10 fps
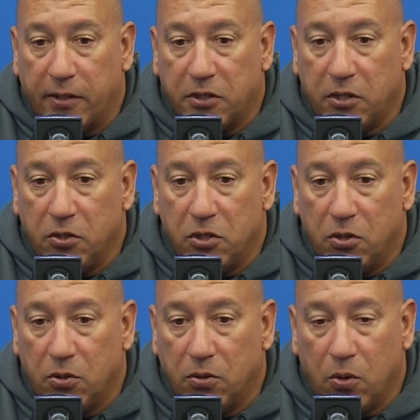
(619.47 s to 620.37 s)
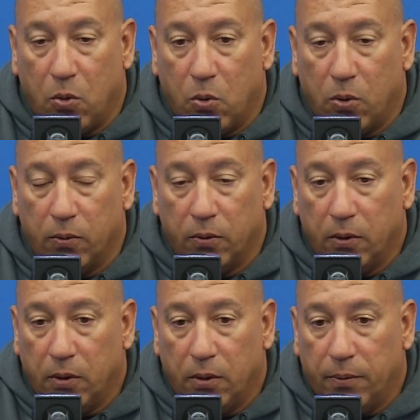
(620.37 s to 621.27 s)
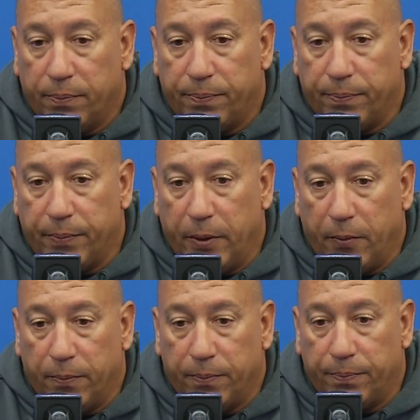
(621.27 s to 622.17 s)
execution or you know,